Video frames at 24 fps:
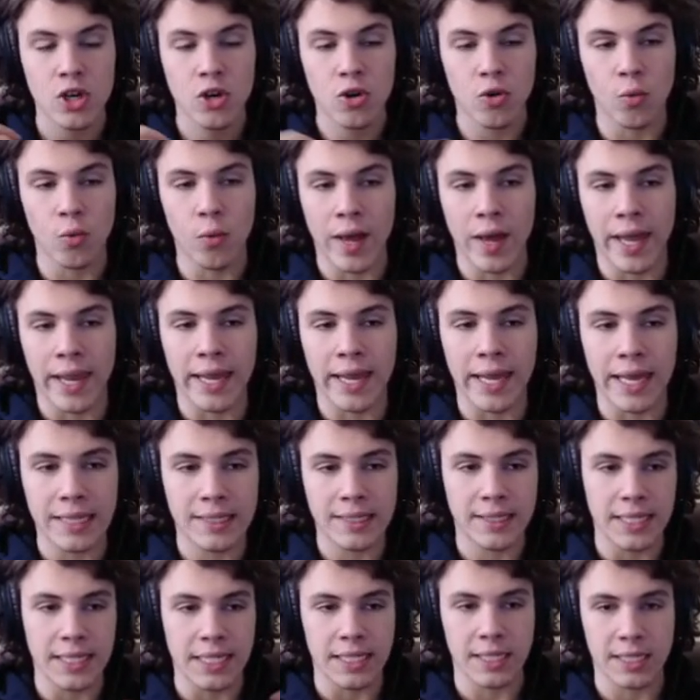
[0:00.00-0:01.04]
when it
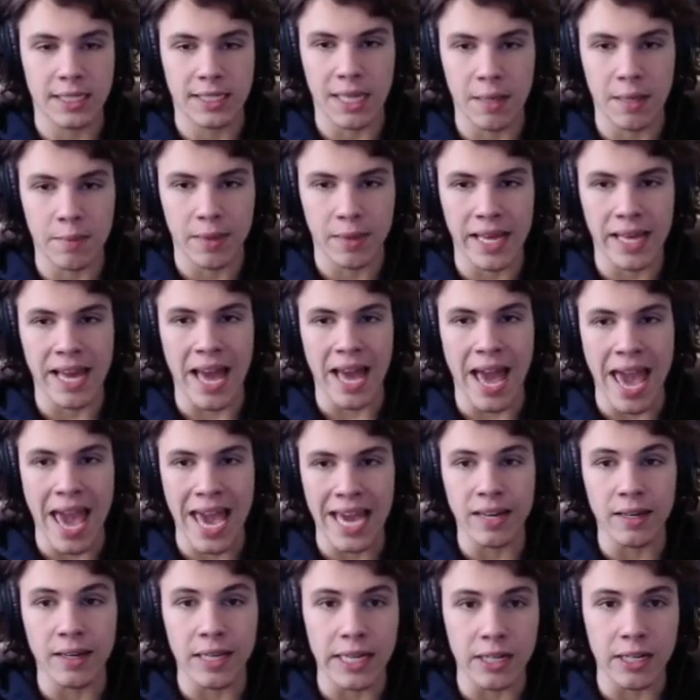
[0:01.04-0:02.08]
sees the same thing
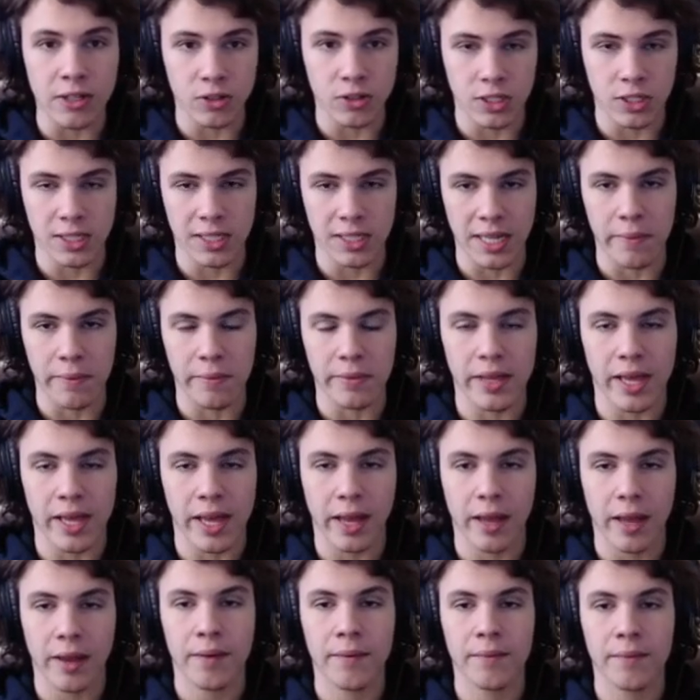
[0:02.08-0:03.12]
and hears the same thing.